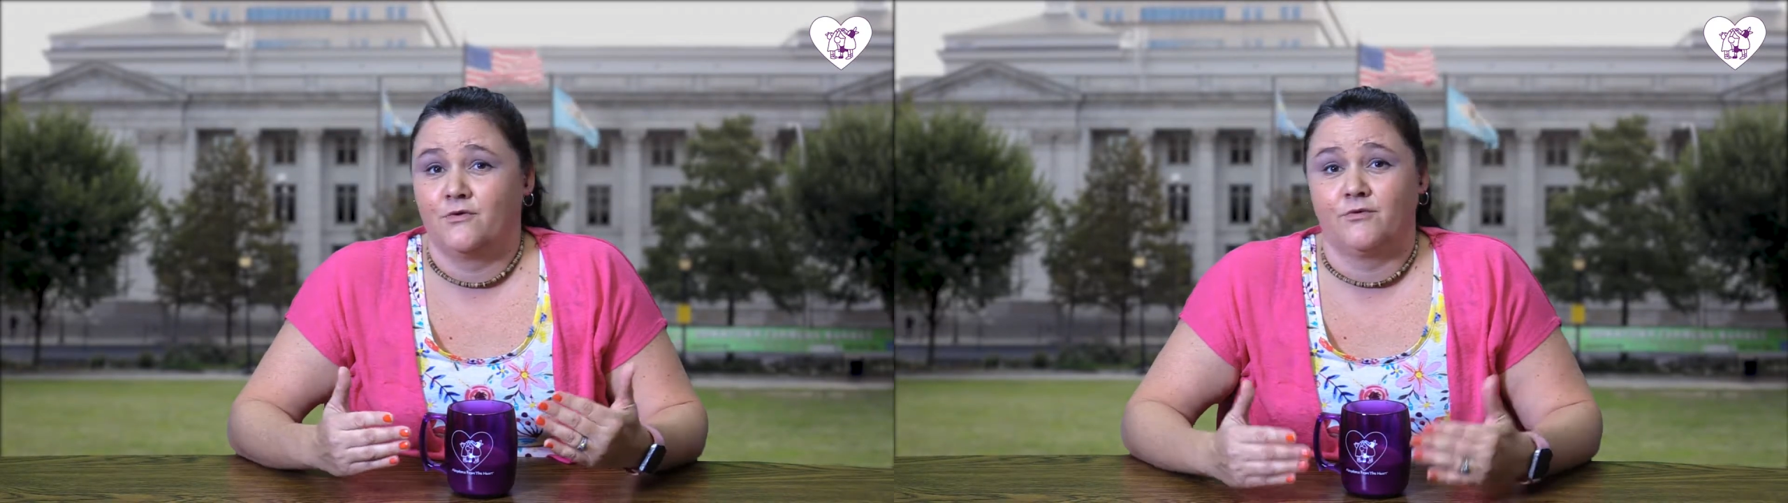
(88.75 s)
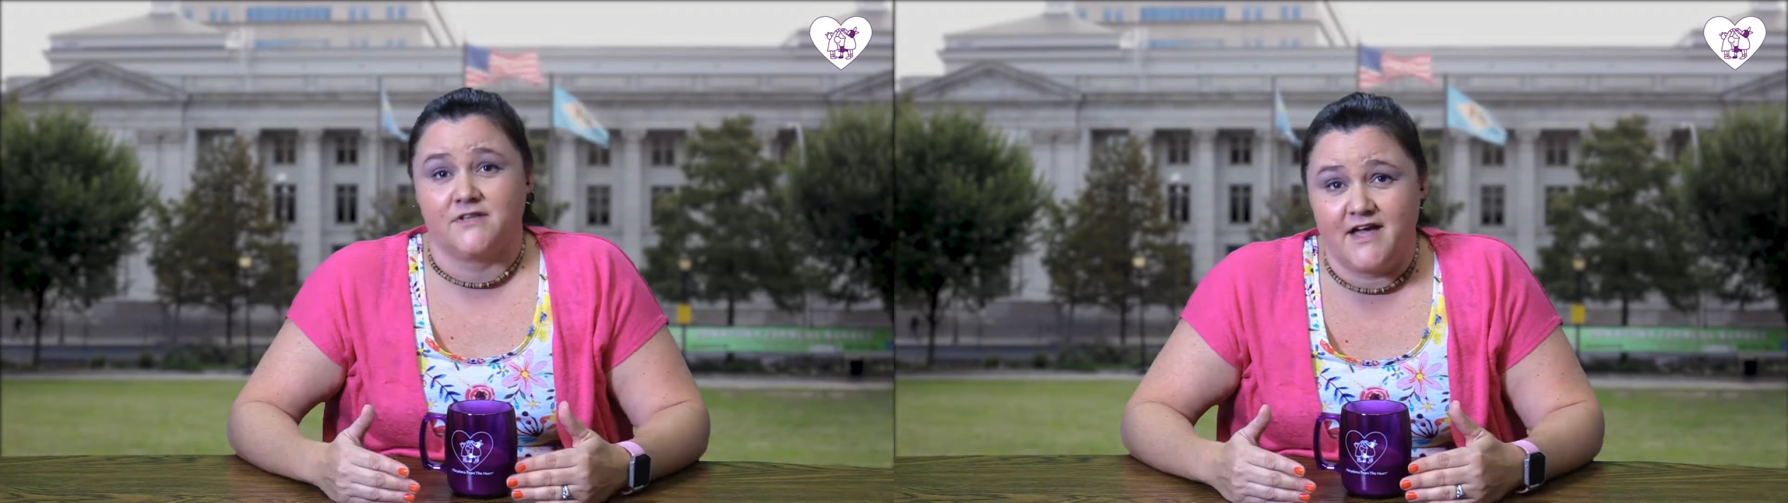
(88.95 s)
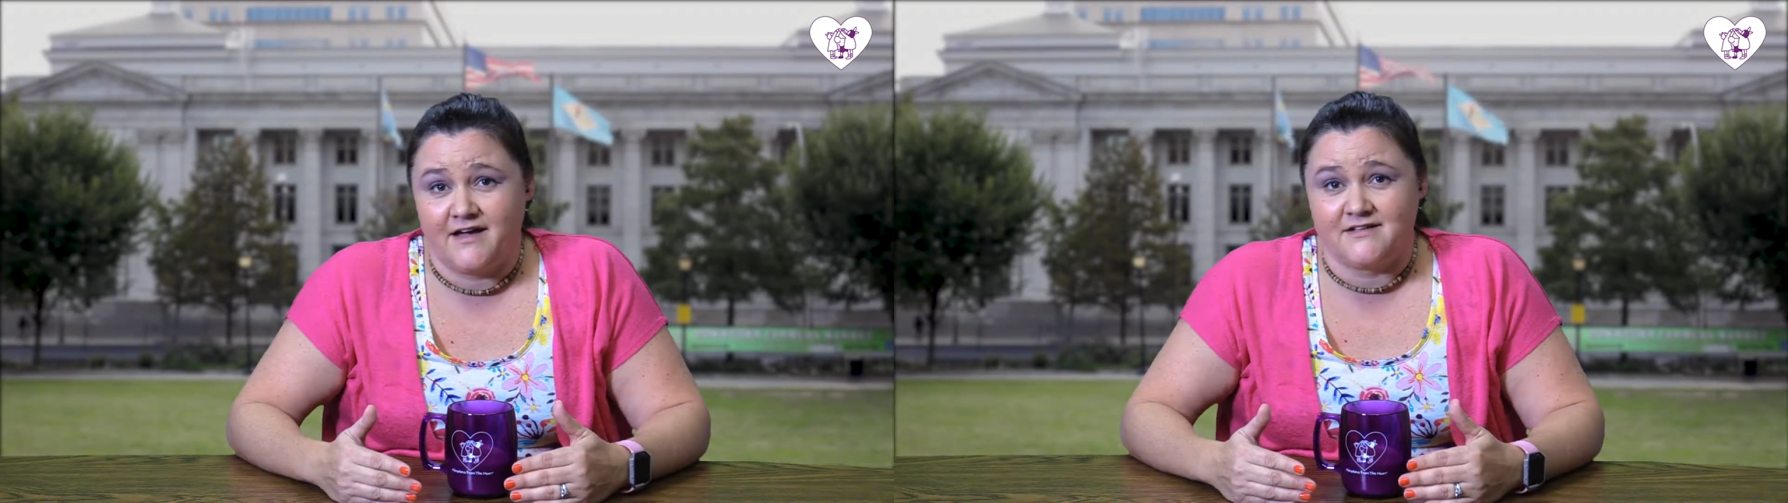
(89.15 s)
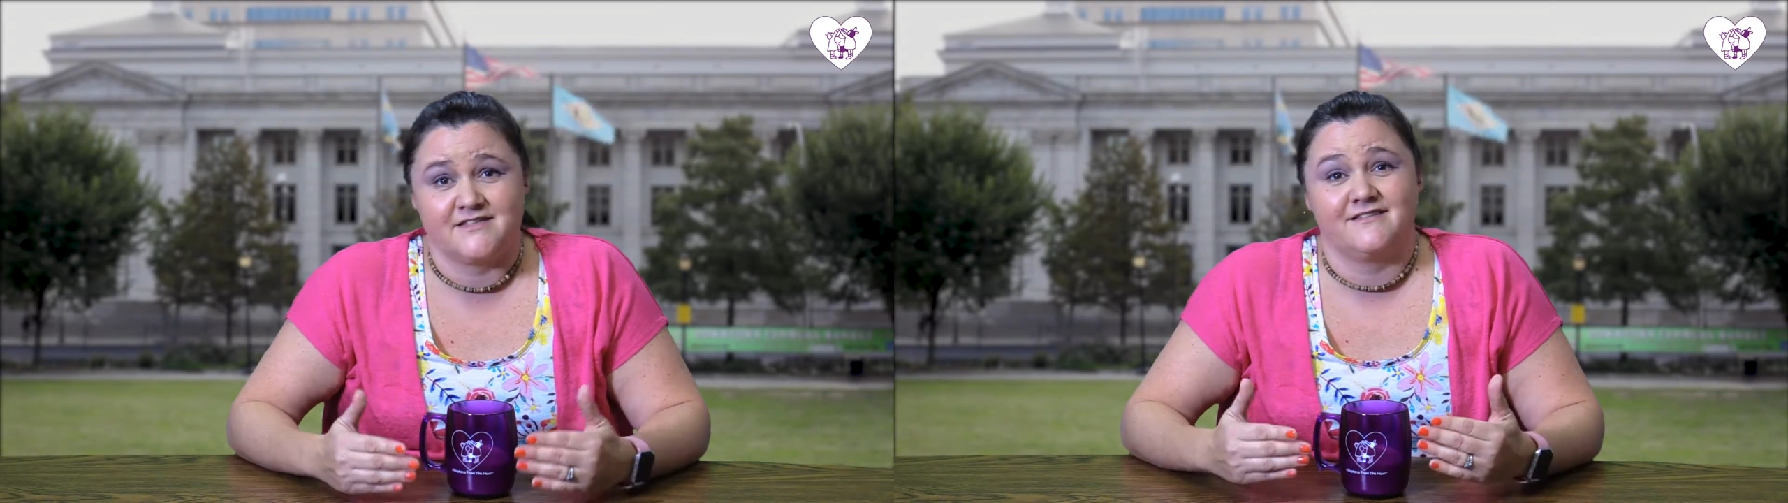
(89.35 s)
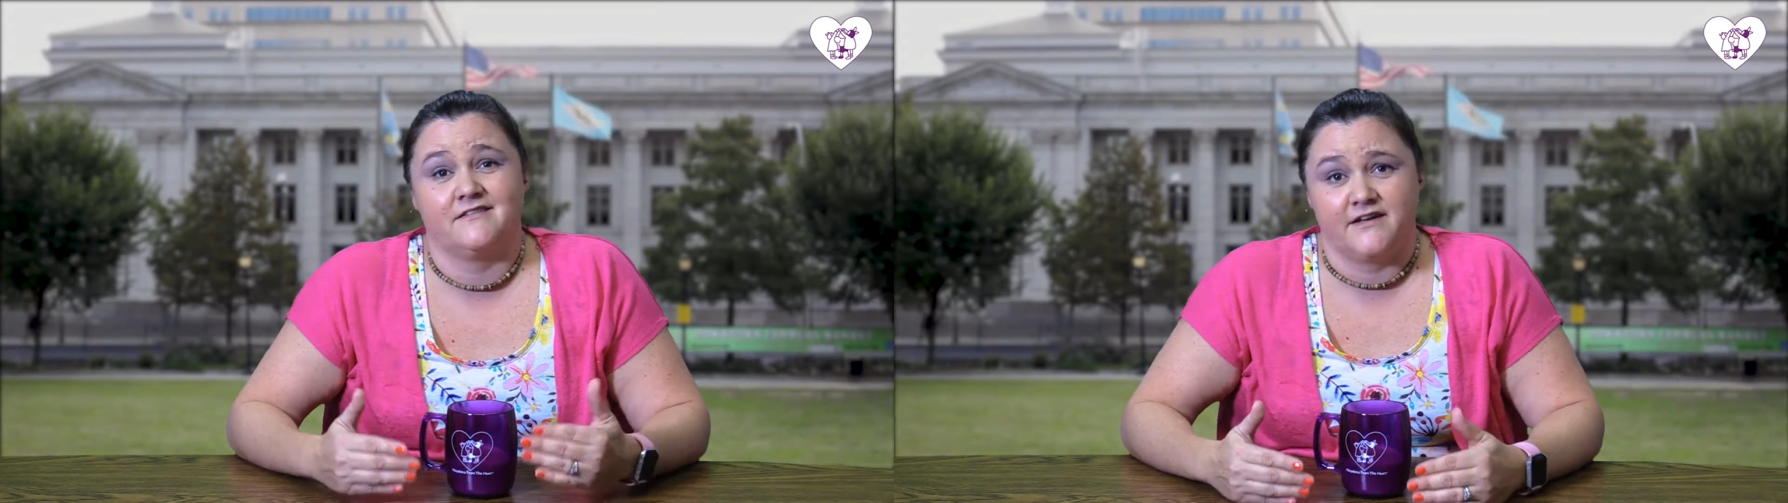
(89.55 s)

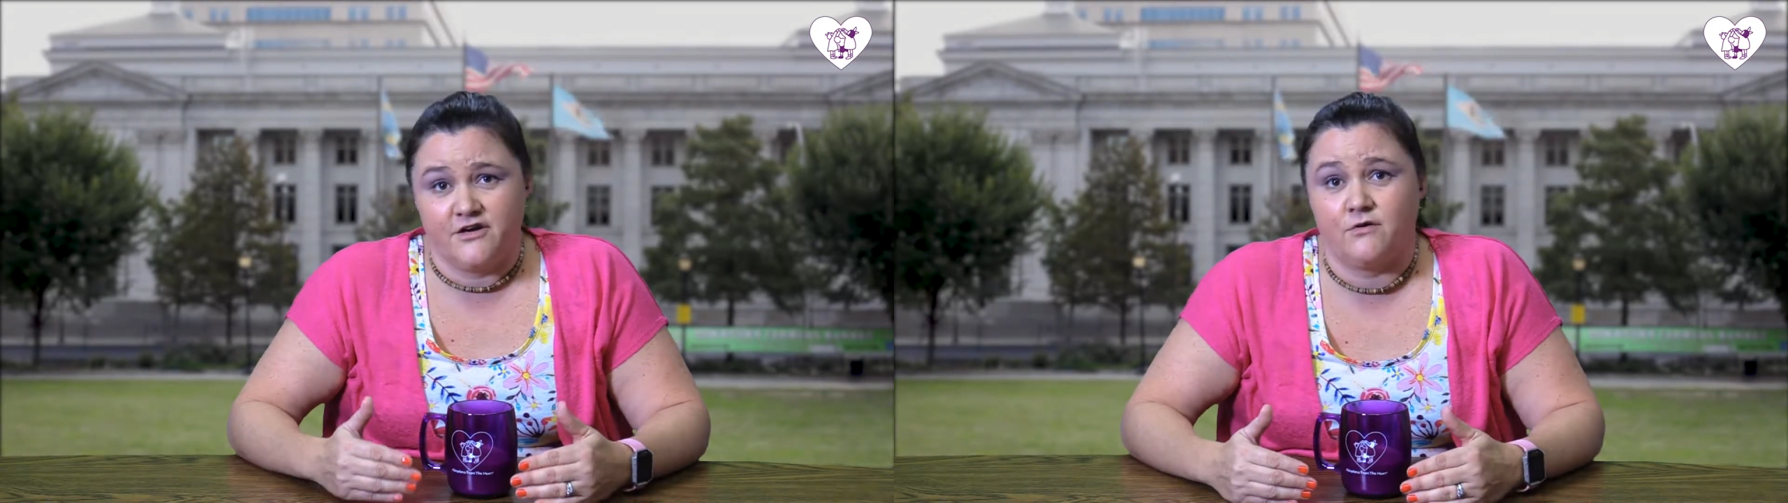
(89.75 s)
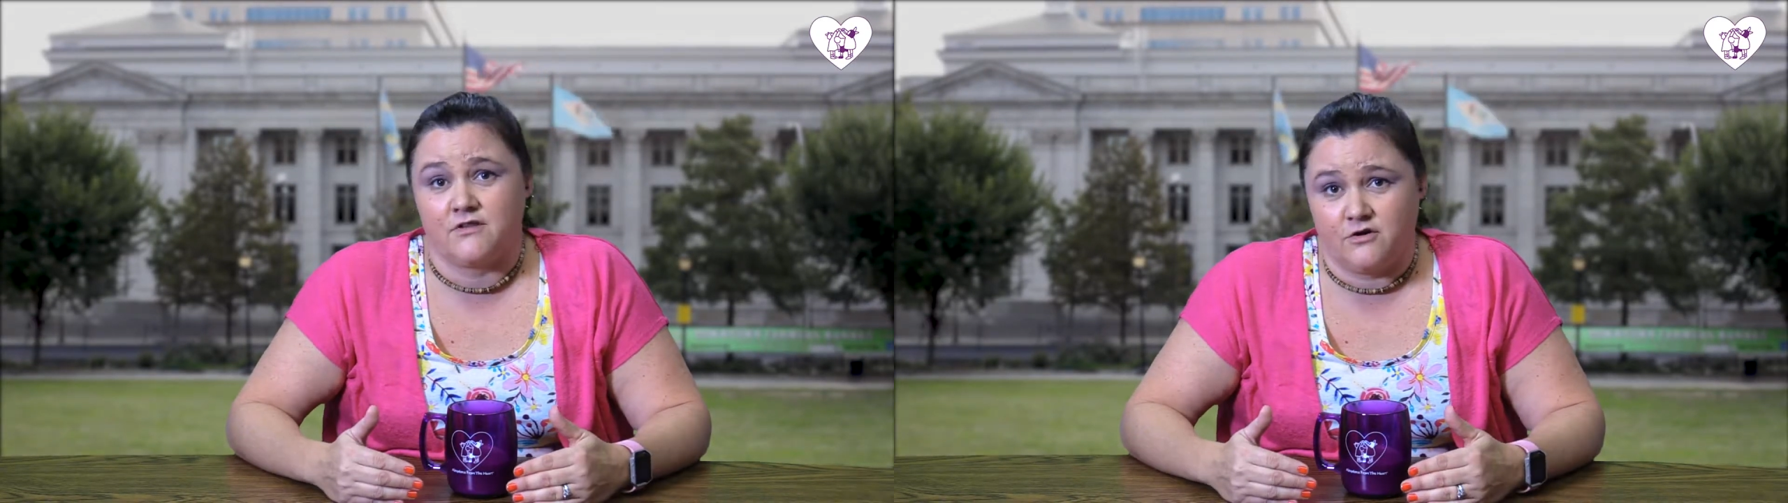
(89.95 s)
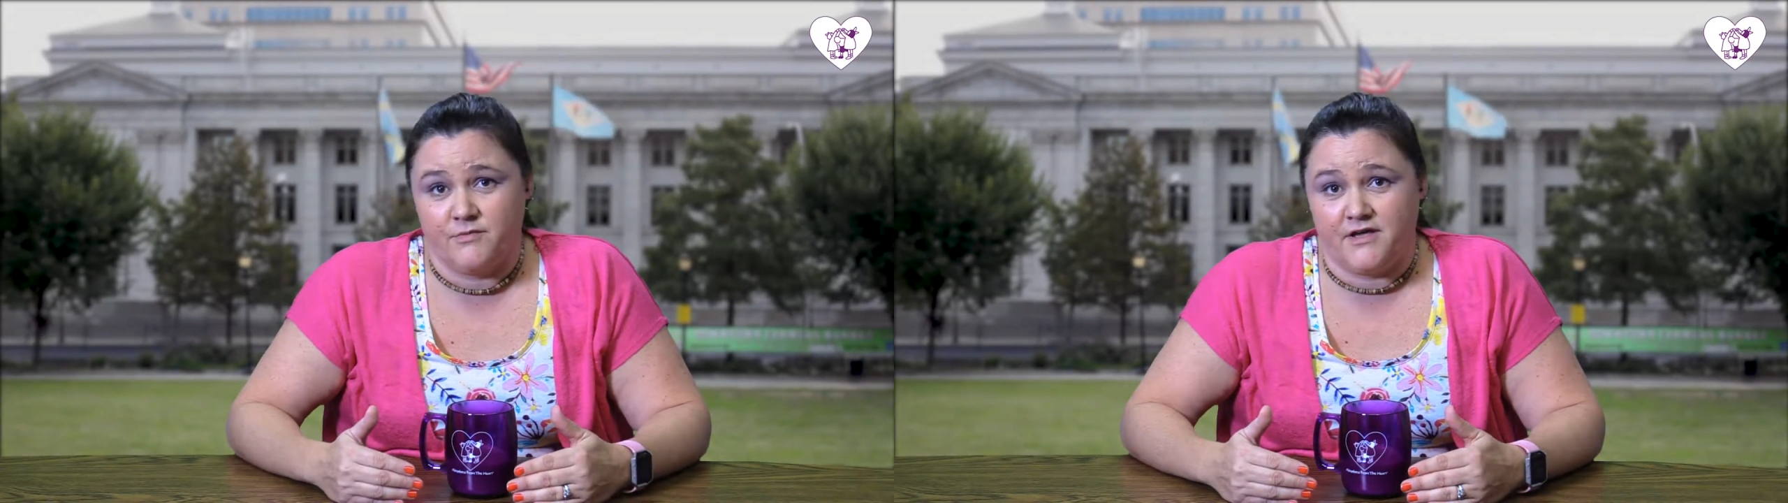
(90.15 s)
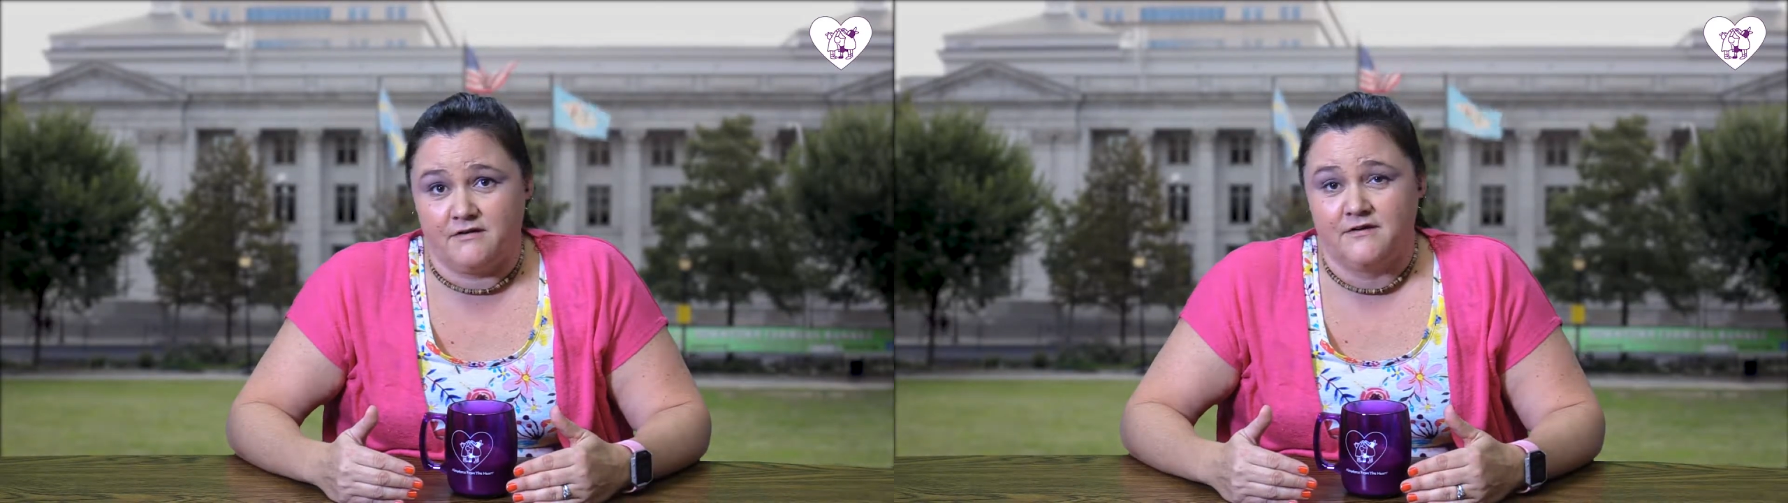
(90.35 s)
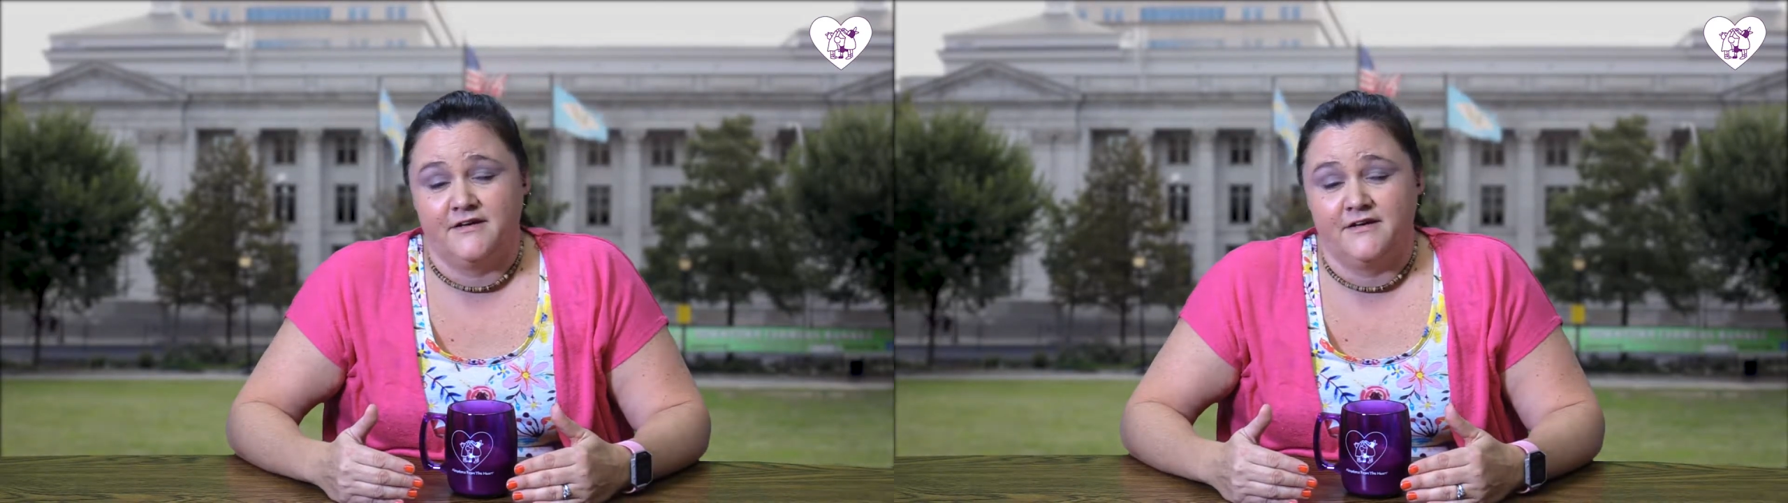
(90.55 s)
relax, let go a little bit.